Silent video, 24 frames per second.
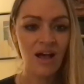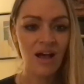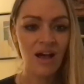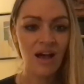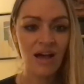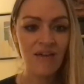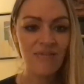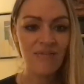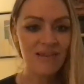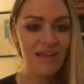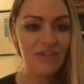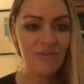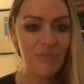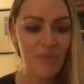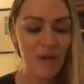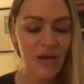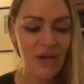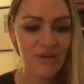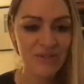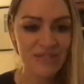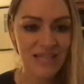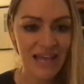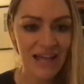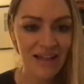I haven't left my
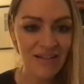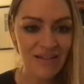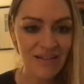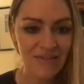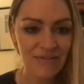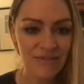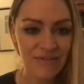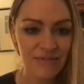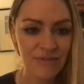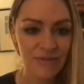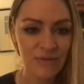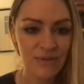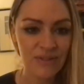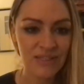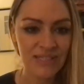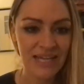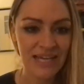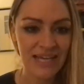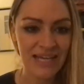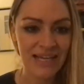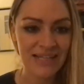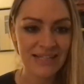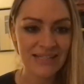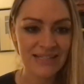hotel for four
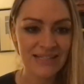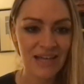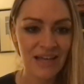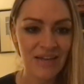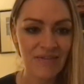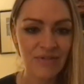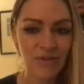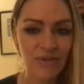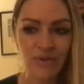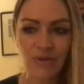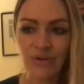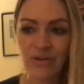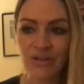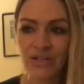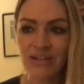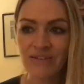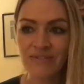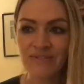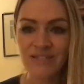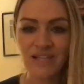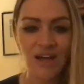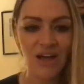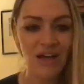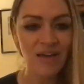days. I've not got
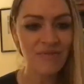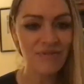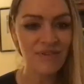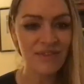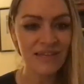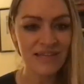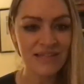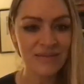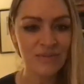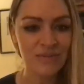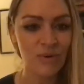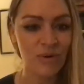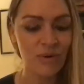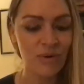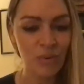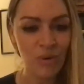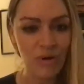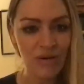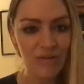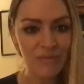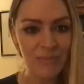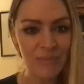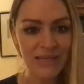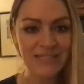enough time for this. What,
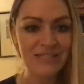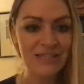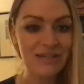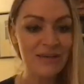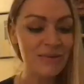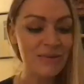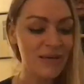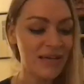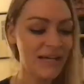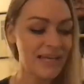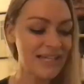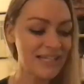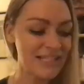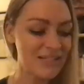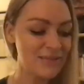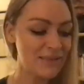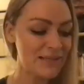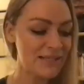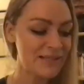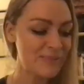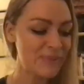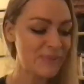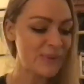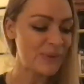what am I doing? I need to
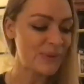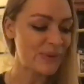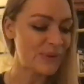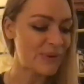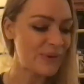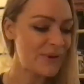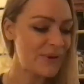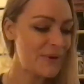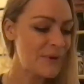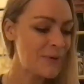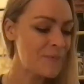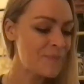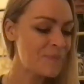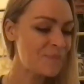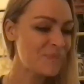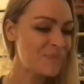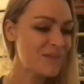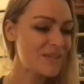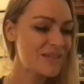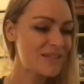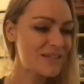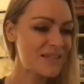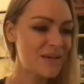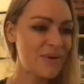explore.
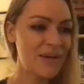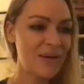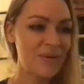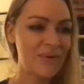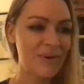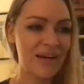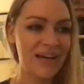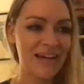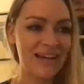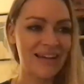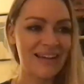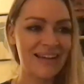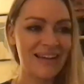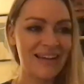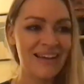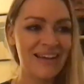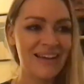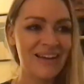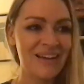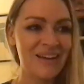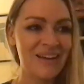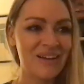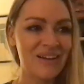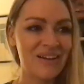So anyway,
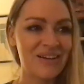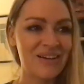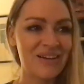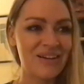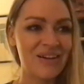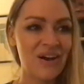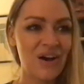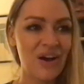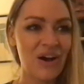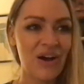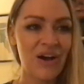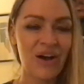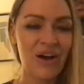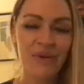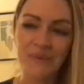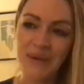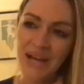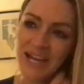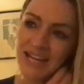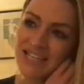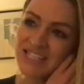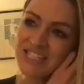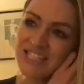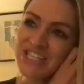got home,
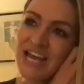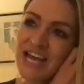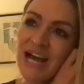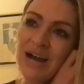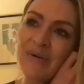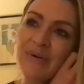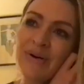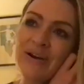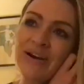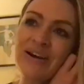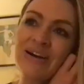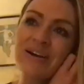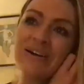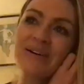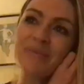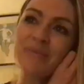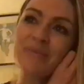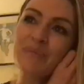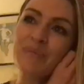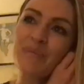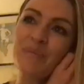had a shower,